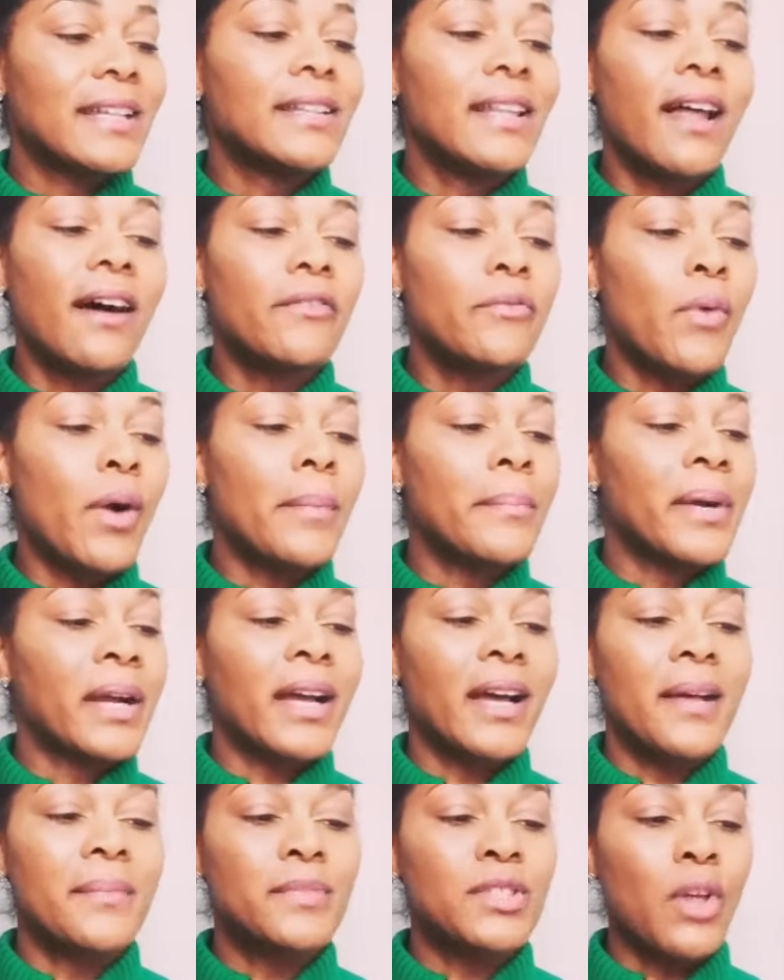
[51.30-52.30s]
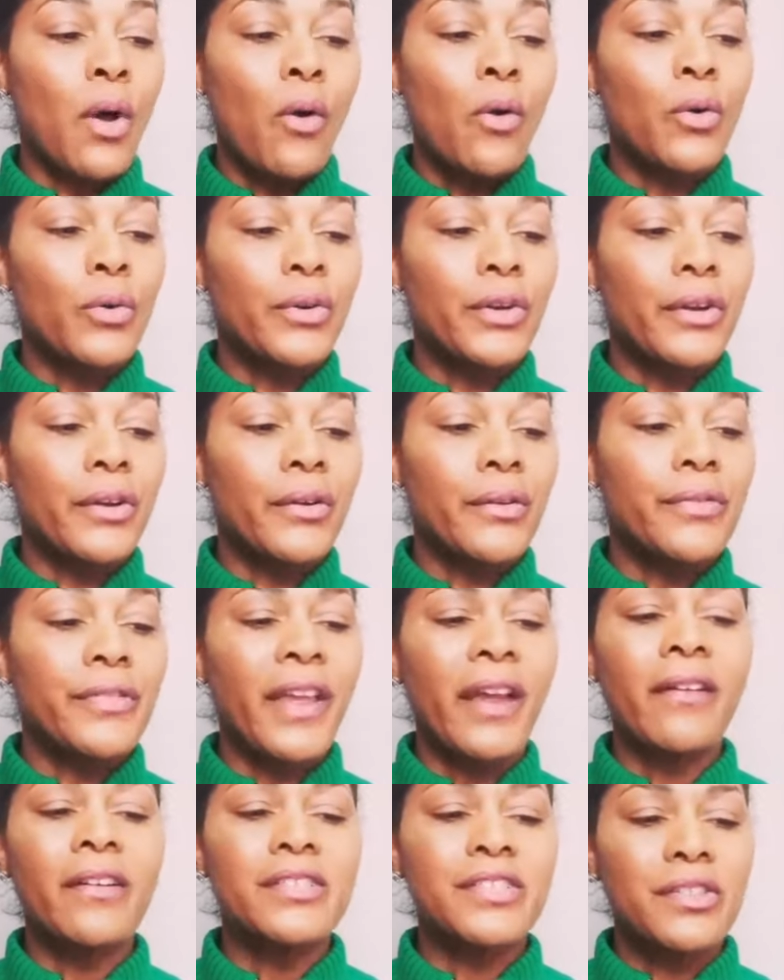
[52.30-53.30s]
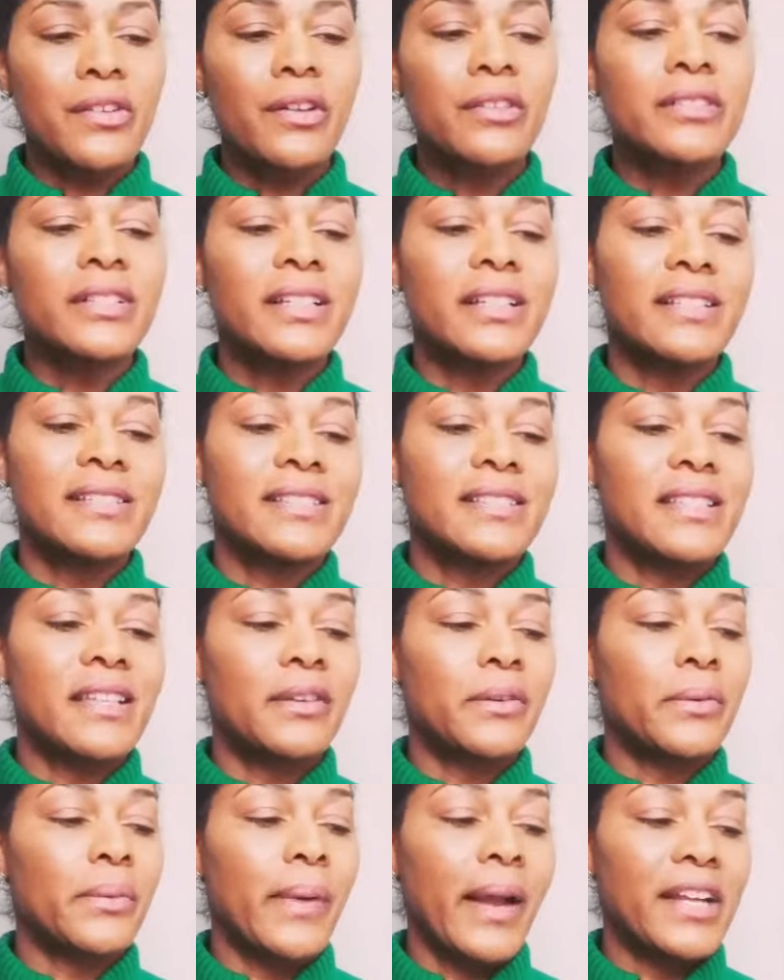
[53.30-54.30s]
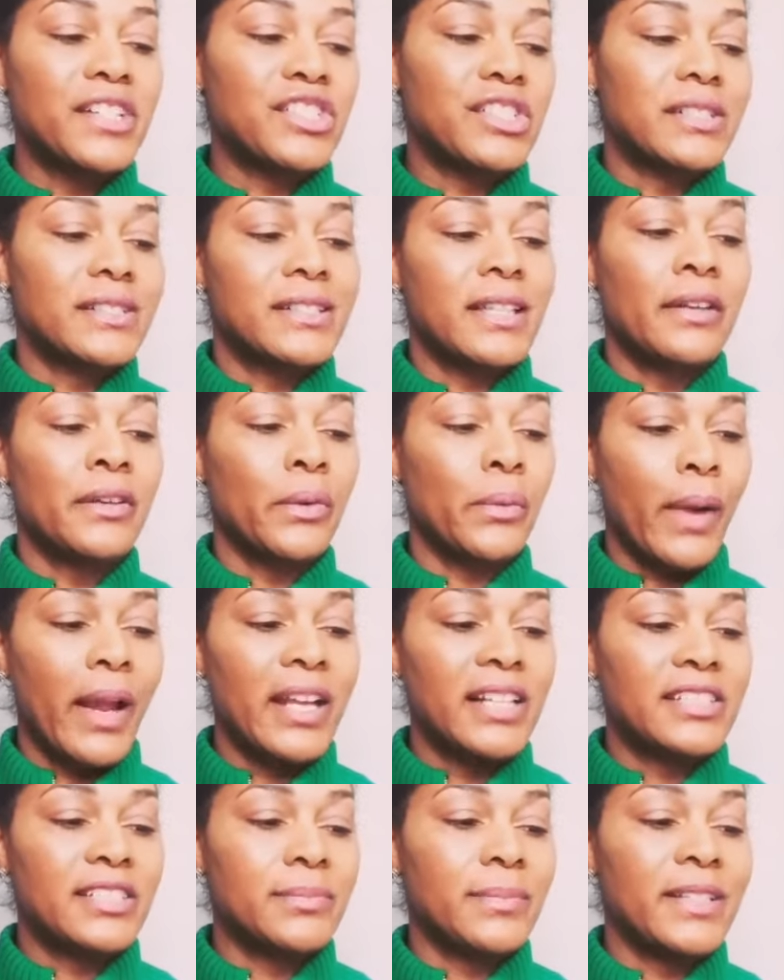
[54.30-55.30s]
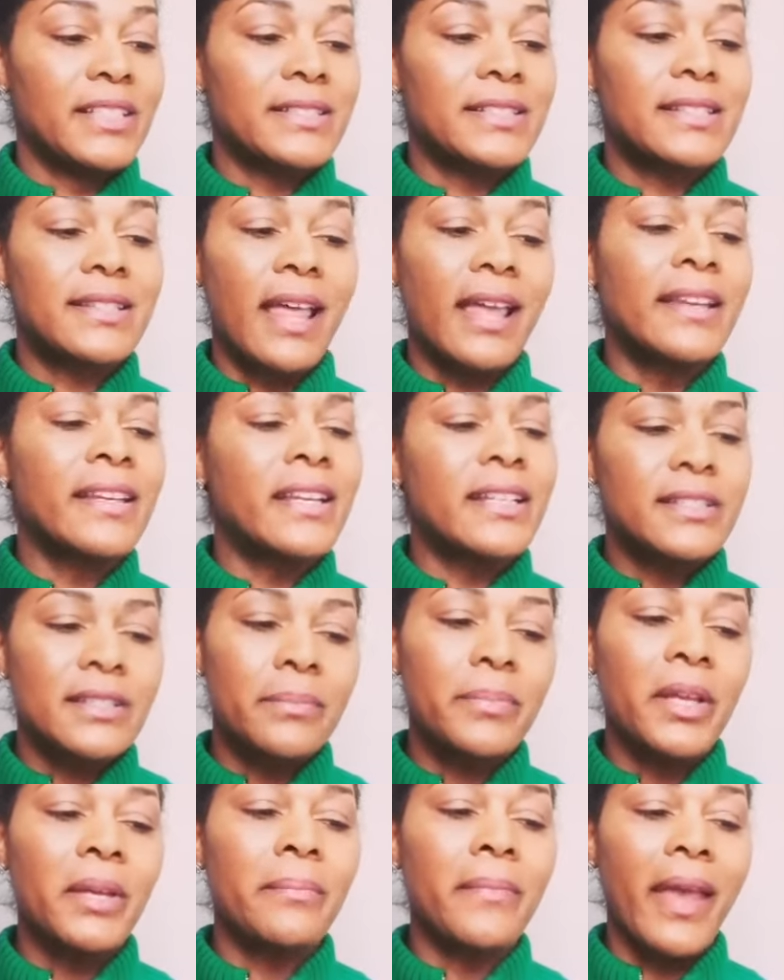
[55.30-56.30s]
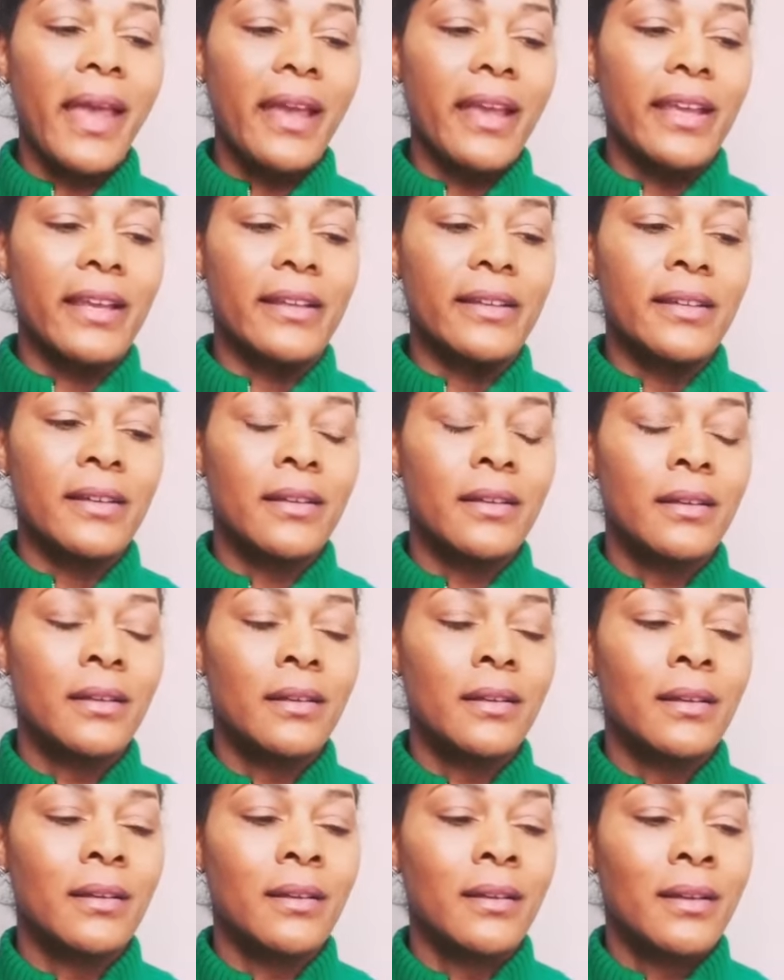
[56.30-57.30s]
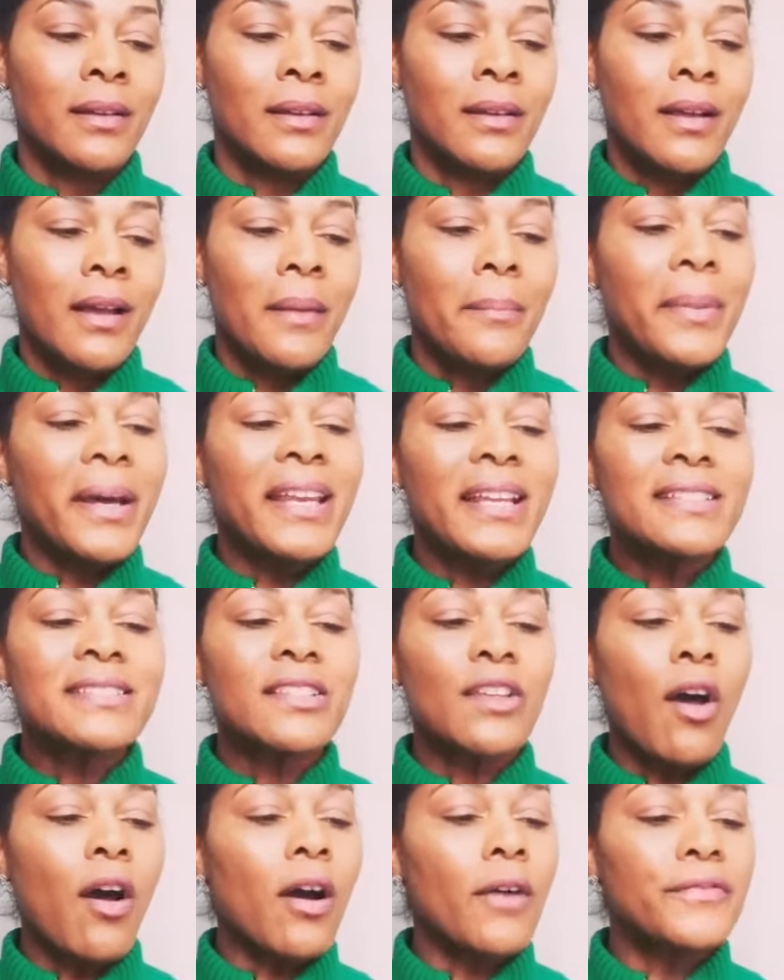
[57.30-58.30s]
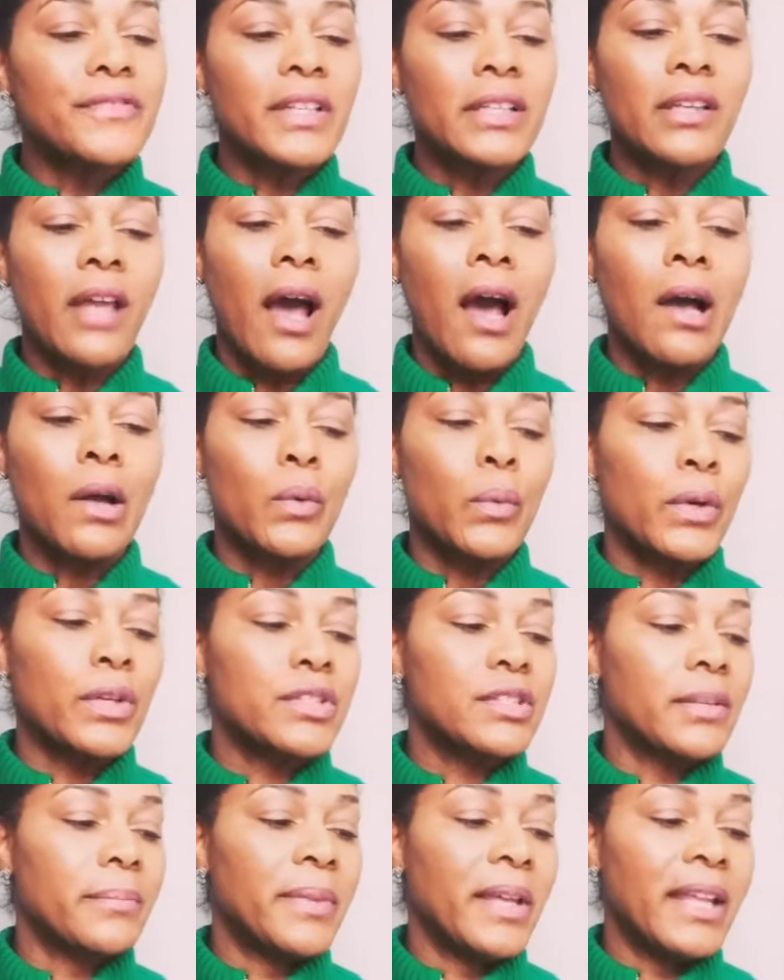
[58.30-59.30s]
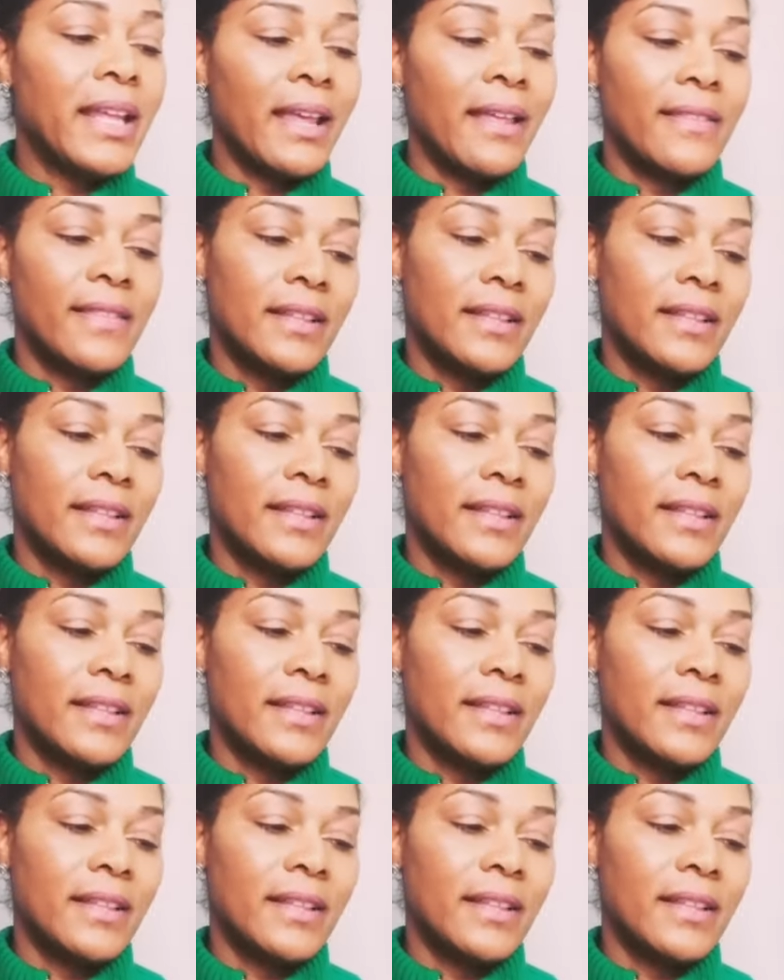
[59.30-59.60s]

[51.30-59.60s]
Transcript: As a loved one becomes older, there are certain considerations and arrangements that need to be made, but it's often awkward to